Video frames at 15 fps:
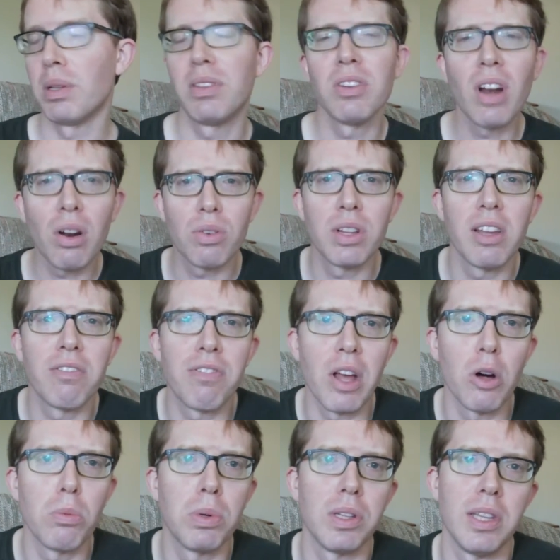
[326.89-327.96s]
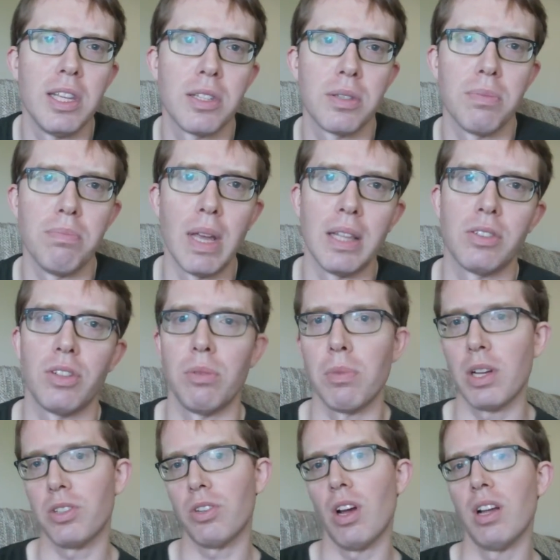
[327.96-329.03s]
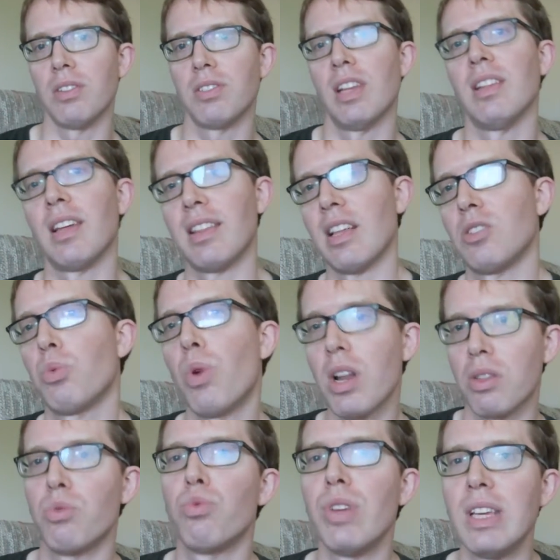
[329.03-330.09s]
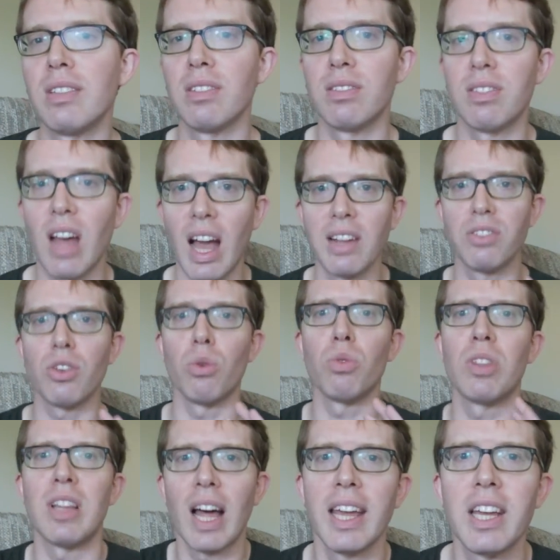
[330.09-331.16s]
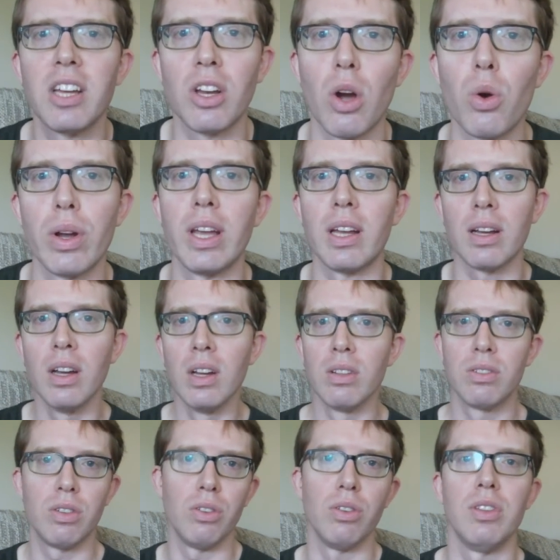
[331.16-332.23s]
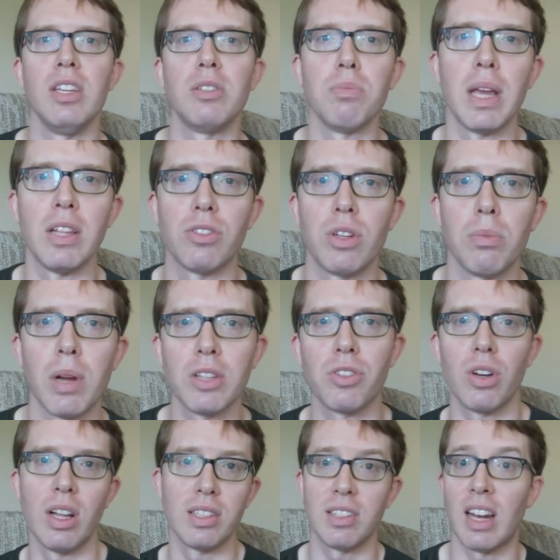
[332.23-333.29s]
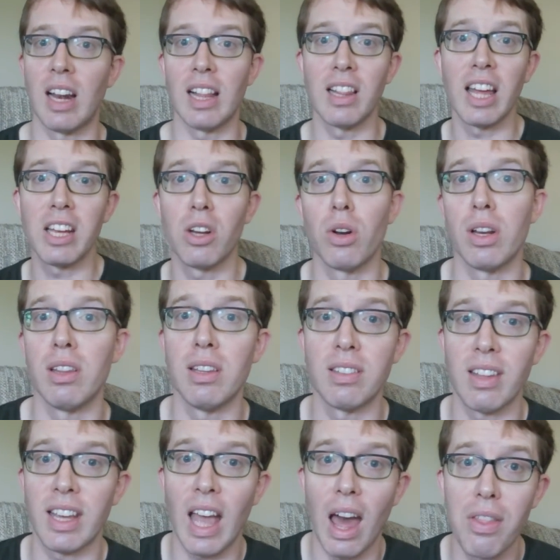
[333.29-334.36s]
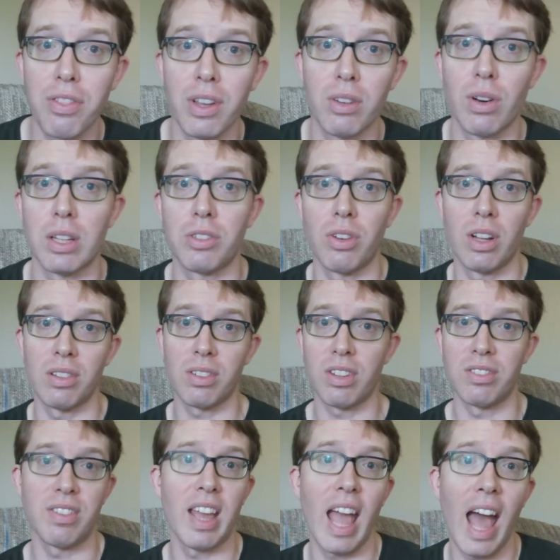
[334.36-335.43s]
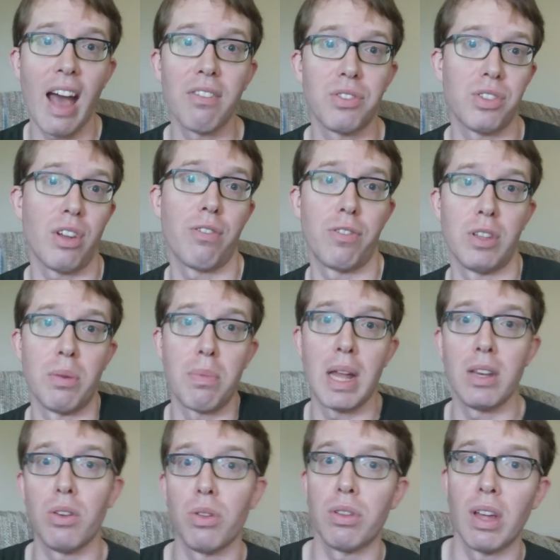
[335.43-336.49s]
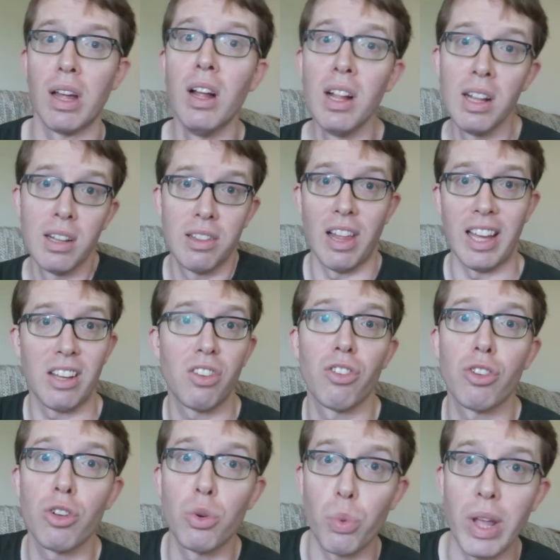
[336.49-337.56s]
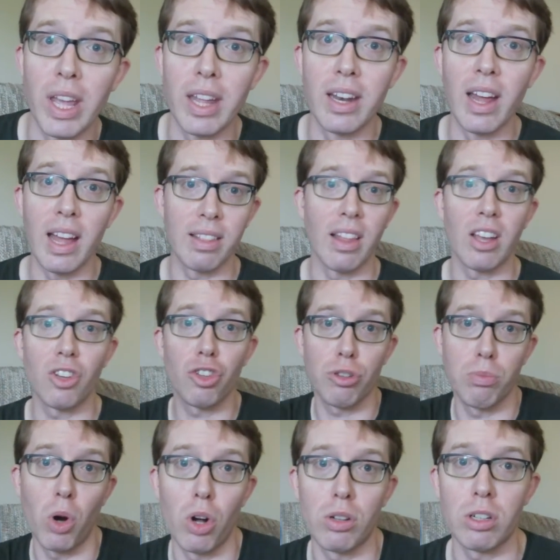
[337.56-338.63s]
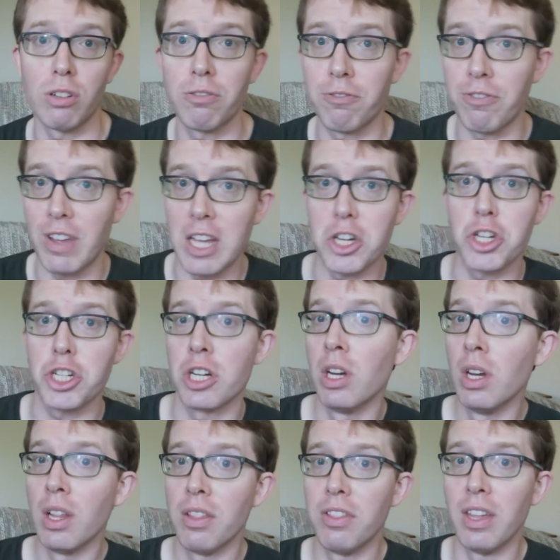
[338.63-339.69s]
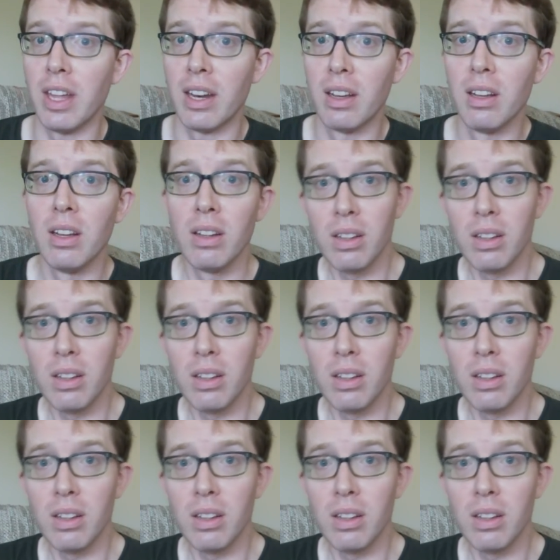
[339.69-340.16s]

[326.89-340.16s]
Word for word: but they're not really available in these mainstream restaurants. And like that's one of the reasons that I don't like going to these mainstream restaurants. And I like going to these like ethnic restaurants because they have stuff on the menu that like squid and like smaller fish that